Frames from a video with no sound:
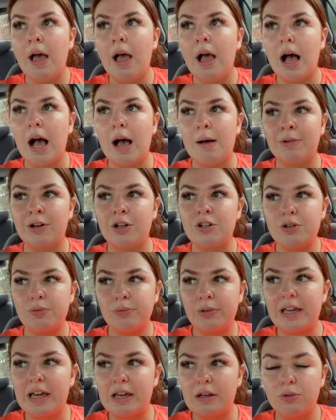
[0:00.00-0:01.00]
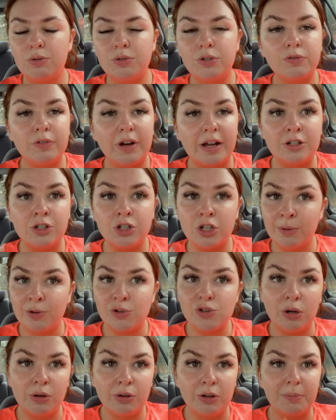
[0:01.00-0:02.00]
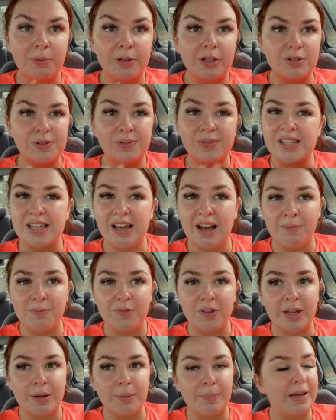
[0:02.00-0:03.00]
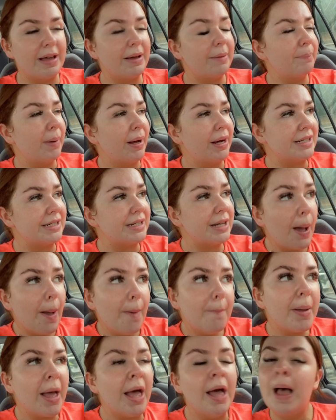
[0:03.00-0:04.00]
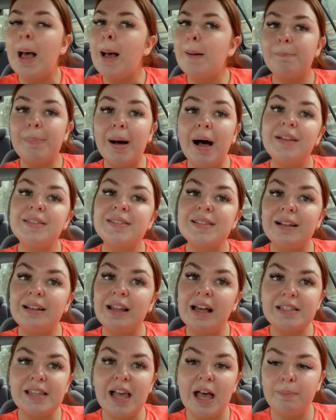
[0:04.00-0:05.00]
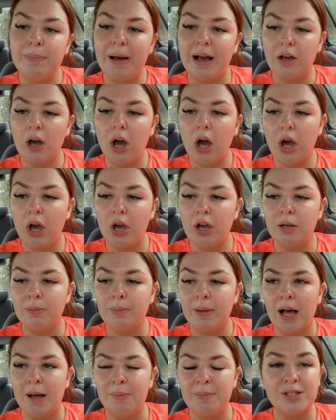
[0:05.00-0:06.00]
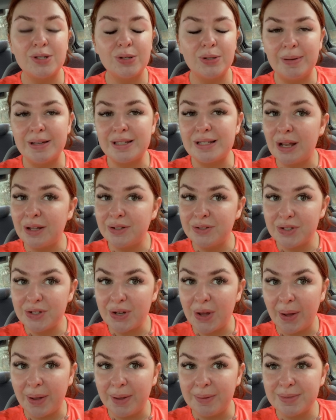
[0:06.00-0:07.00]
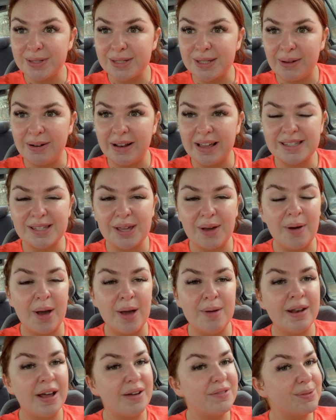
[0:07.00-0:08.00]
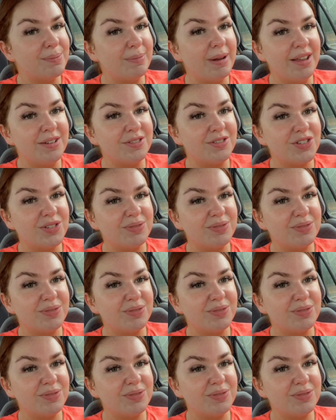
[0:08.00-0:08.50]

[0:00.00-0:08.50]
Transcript: and I don't want to get caught in the rain too much longer because obviously I'm feeling a bit bunged up. But let's head back home. It's almost lunch time, so let's go home and have some lunch.